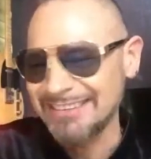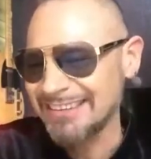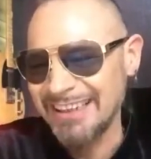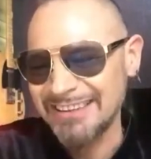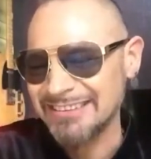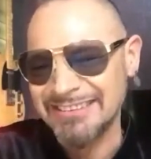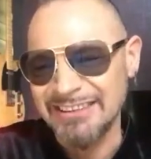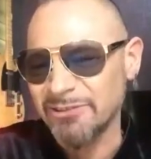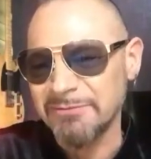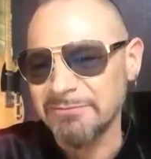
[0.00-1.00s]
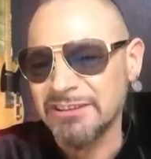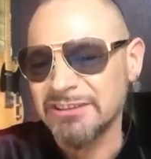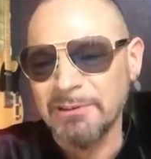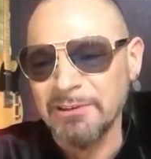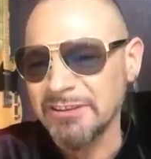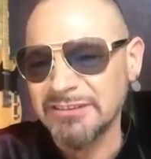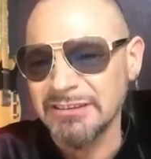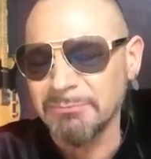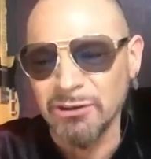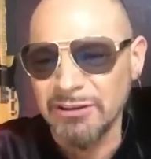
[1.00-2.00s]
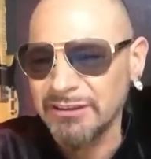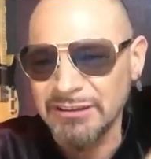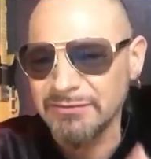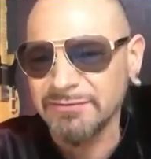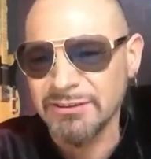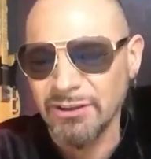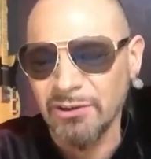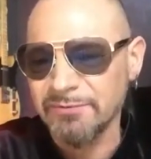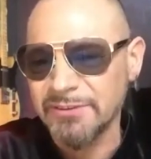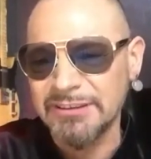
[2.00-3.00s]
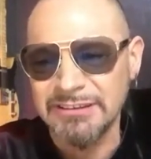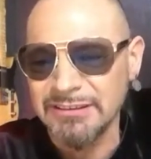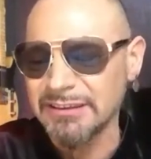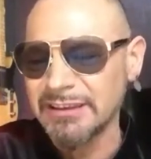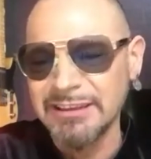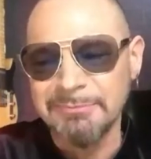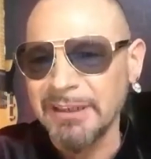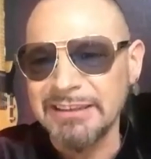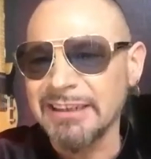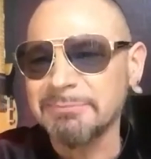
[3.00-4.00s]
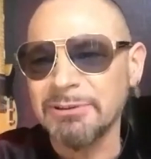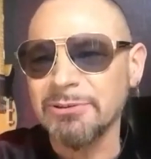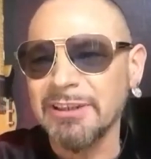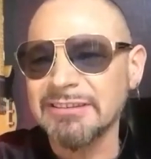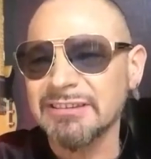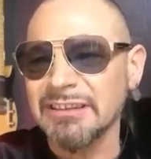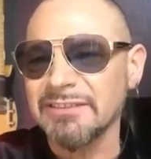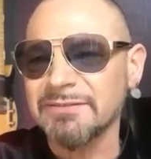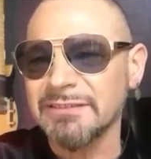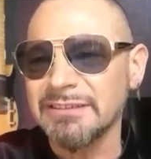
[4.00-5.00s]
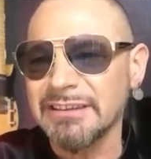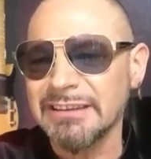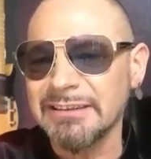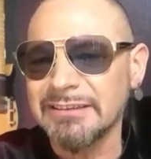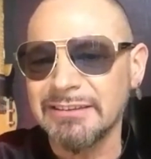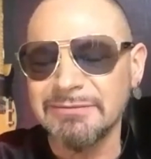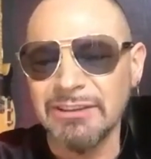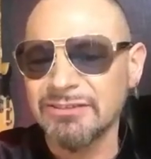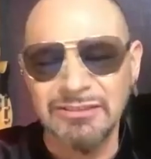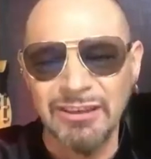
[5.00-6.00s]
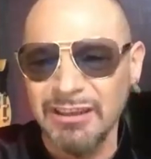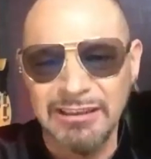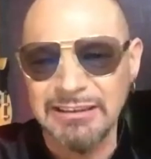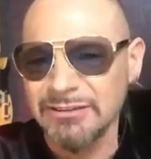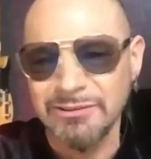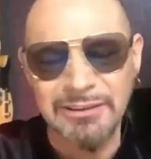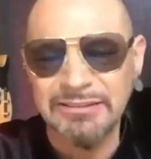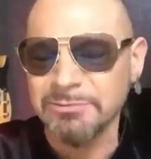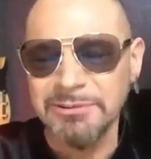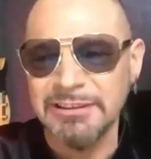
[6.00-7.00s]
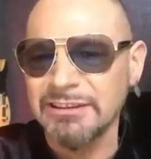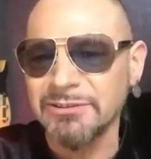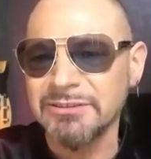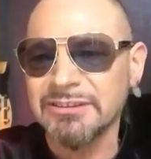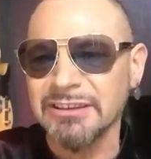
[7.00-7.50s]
Yeah, she's had great experience in modeling and photography and makeup and all that stuff, and her styling and all that's really good.